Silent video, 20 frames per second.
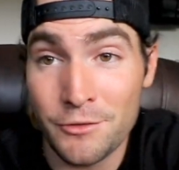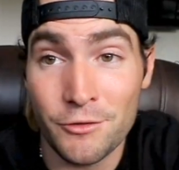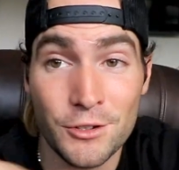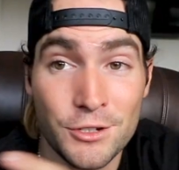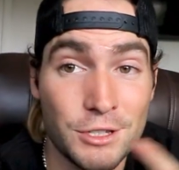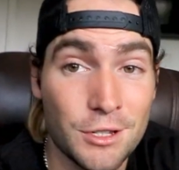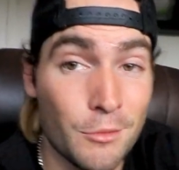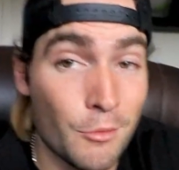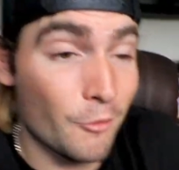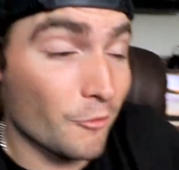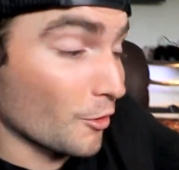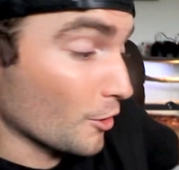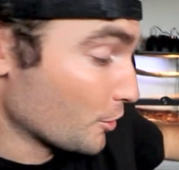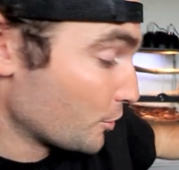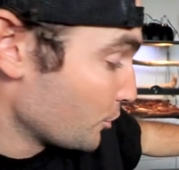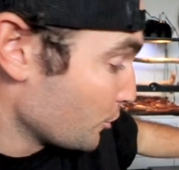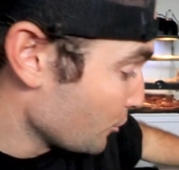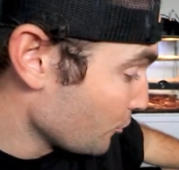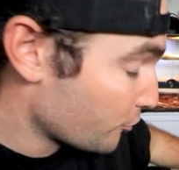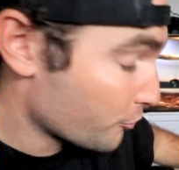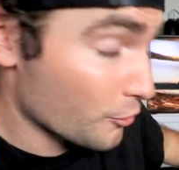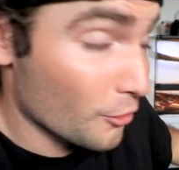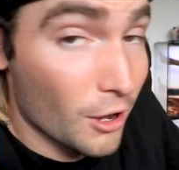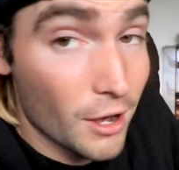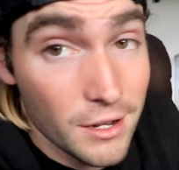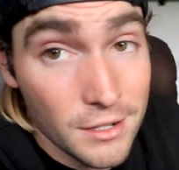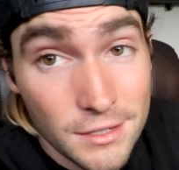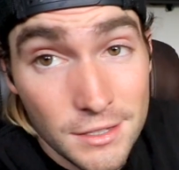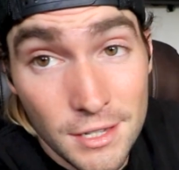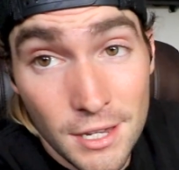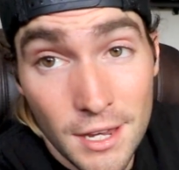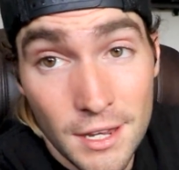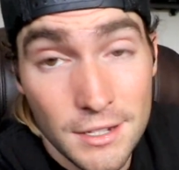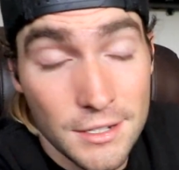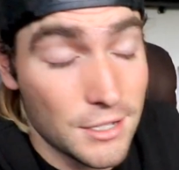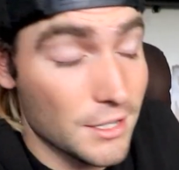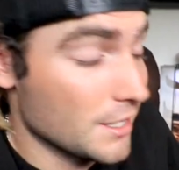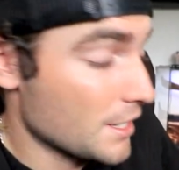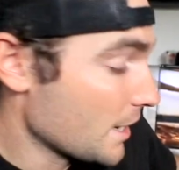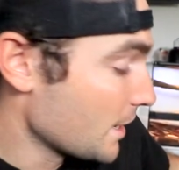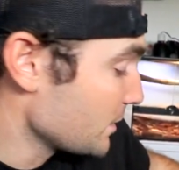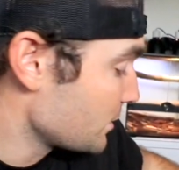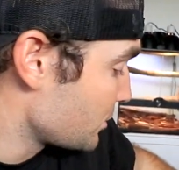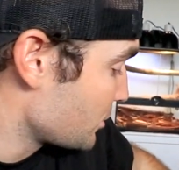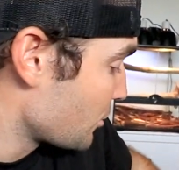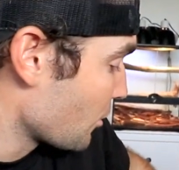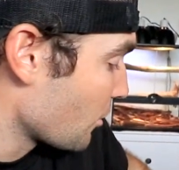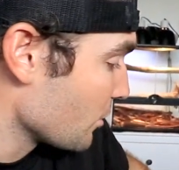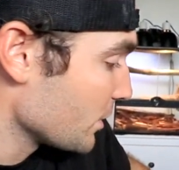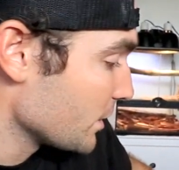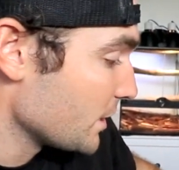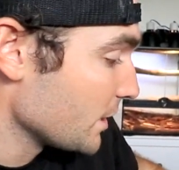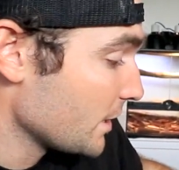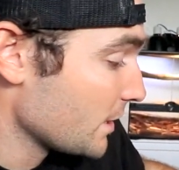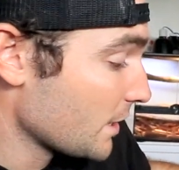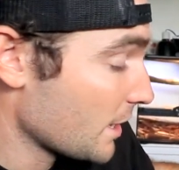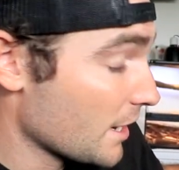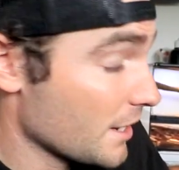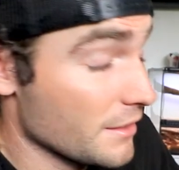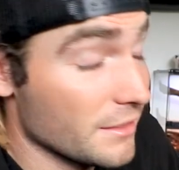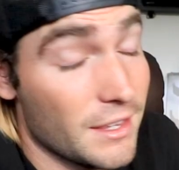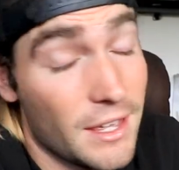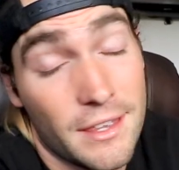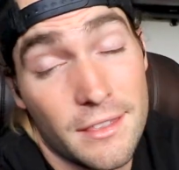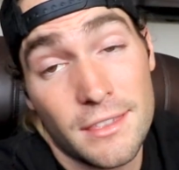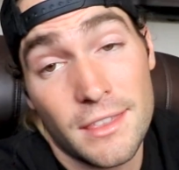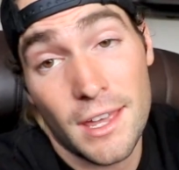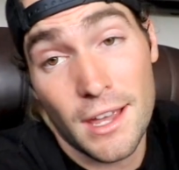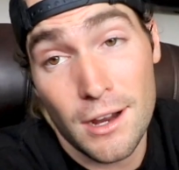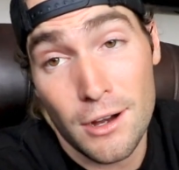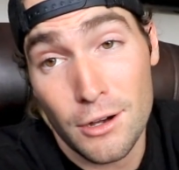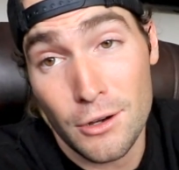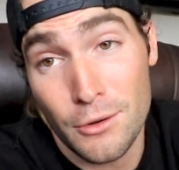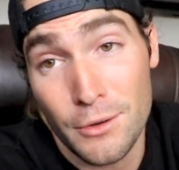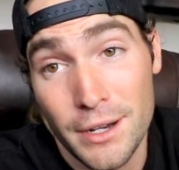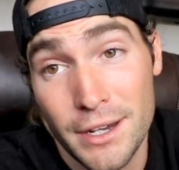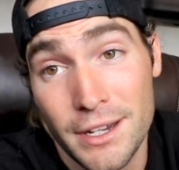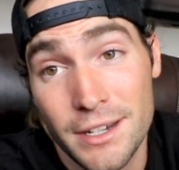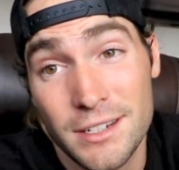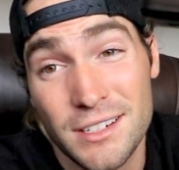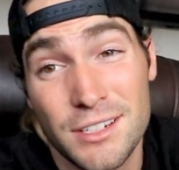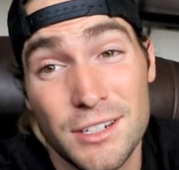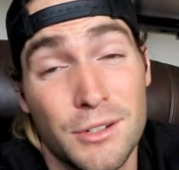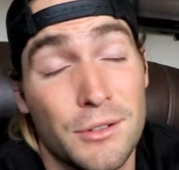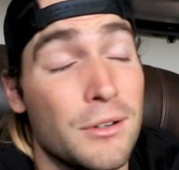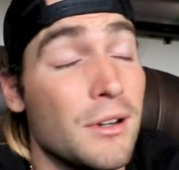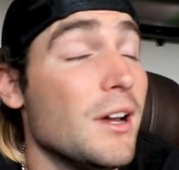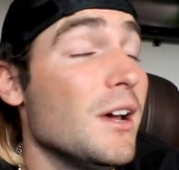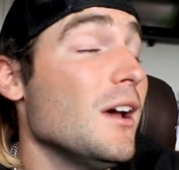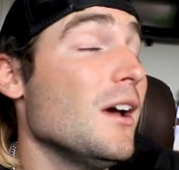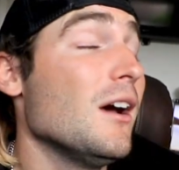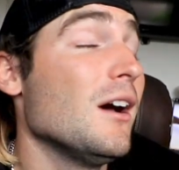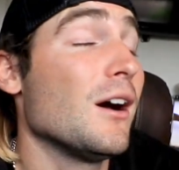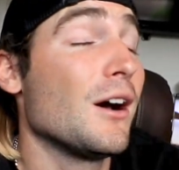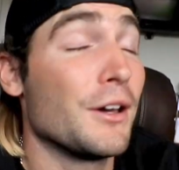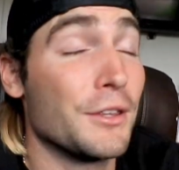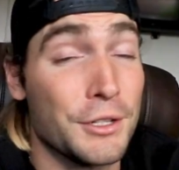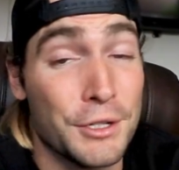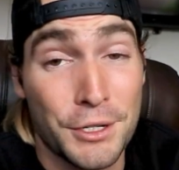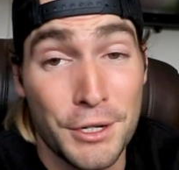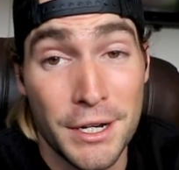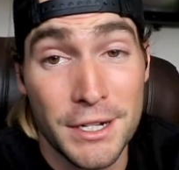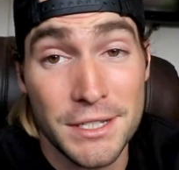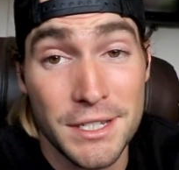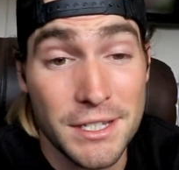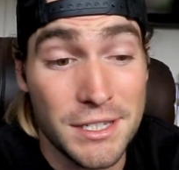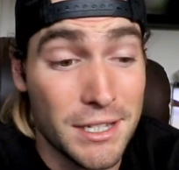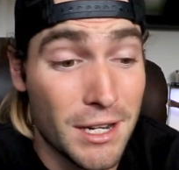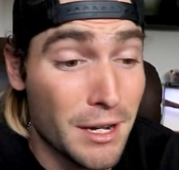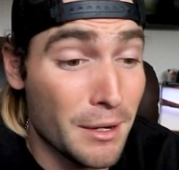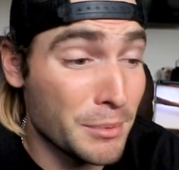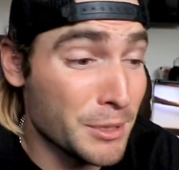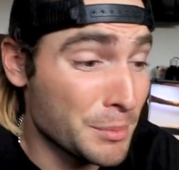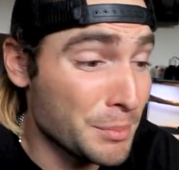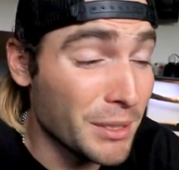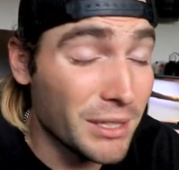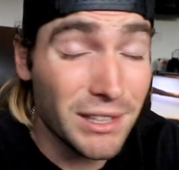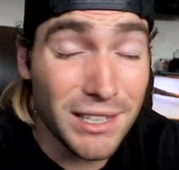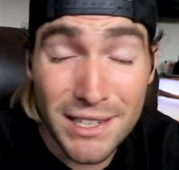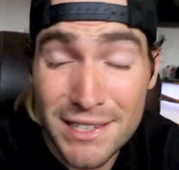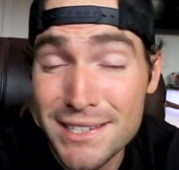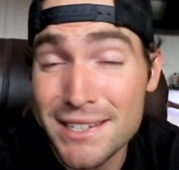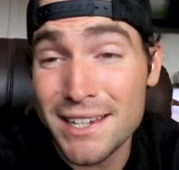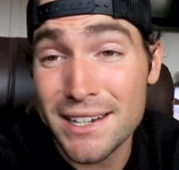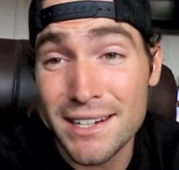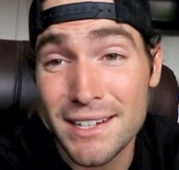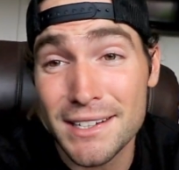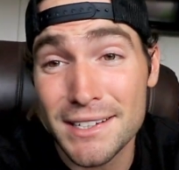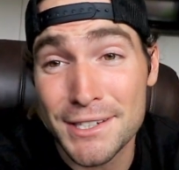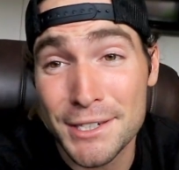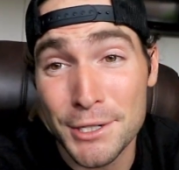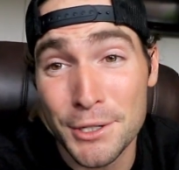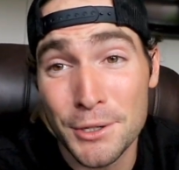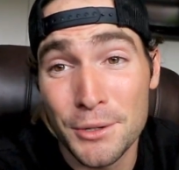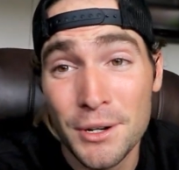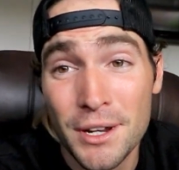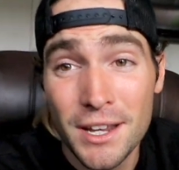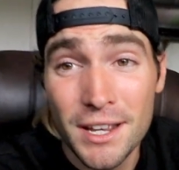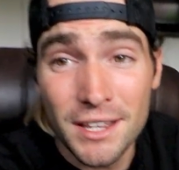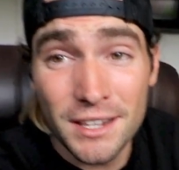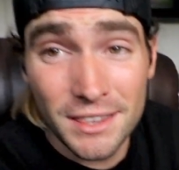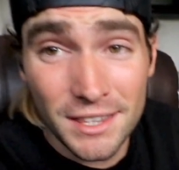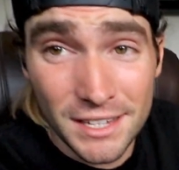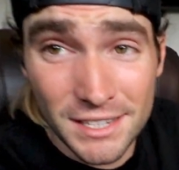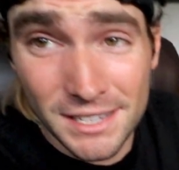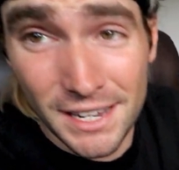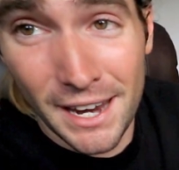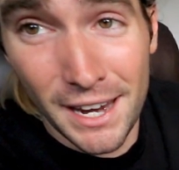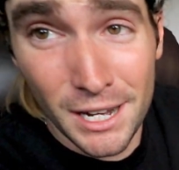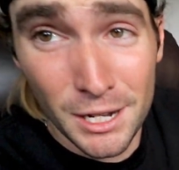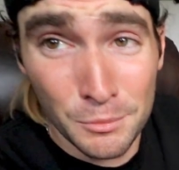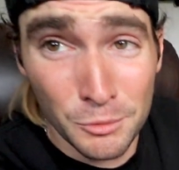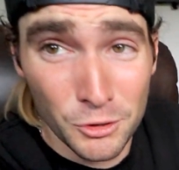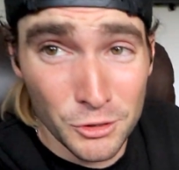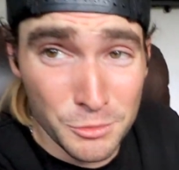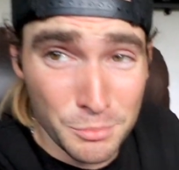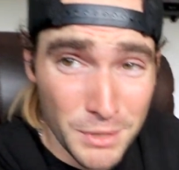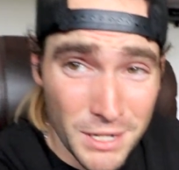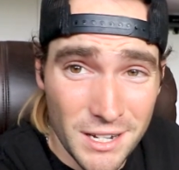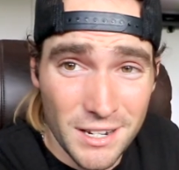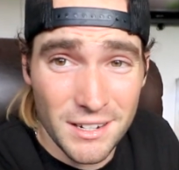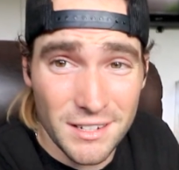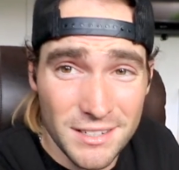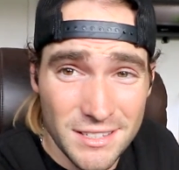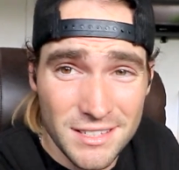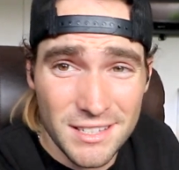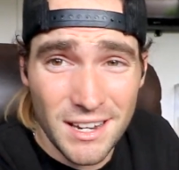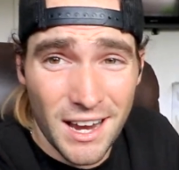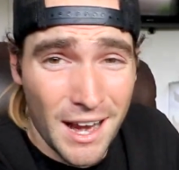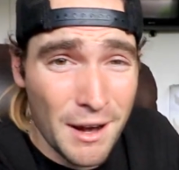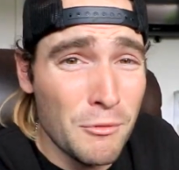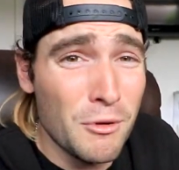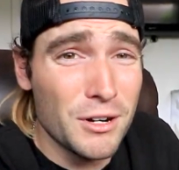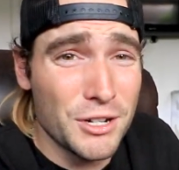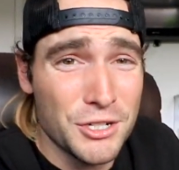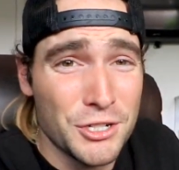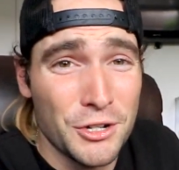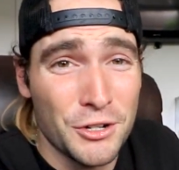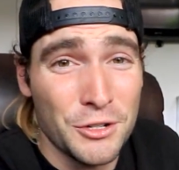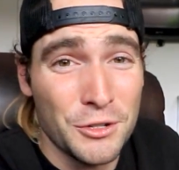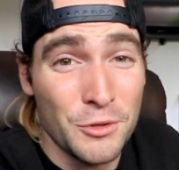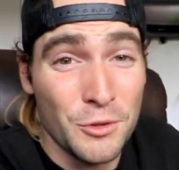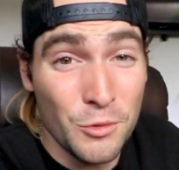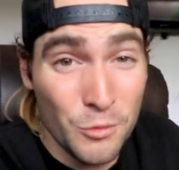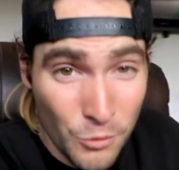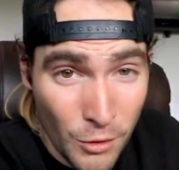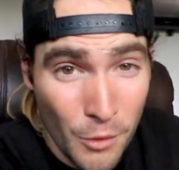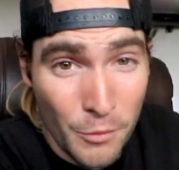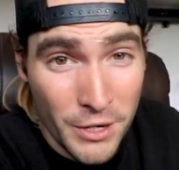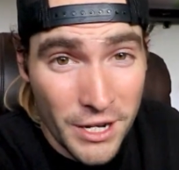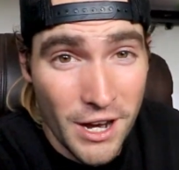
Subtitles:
for some of our new friends to get started in, and then they are going into other crazy setups. But let's get into these animals because I want to show you what we